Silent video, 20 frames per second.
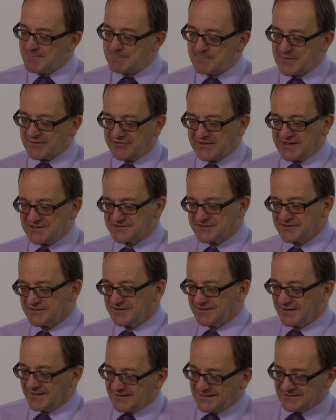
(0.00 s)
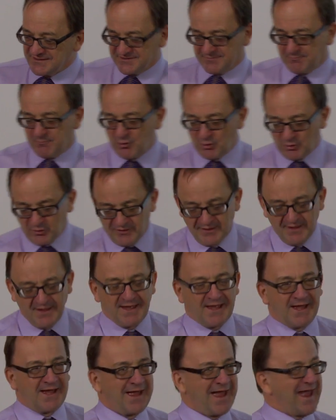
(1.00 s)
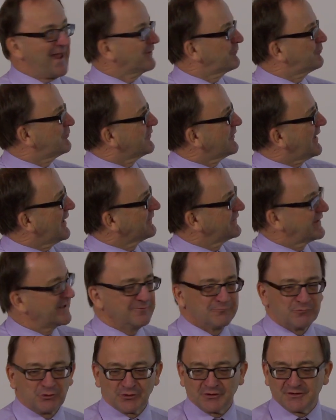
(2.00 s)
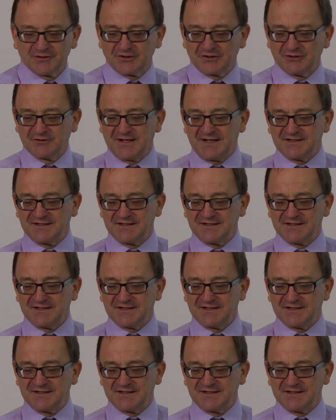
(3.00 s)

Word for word: But there certainly is more, and without any more ado,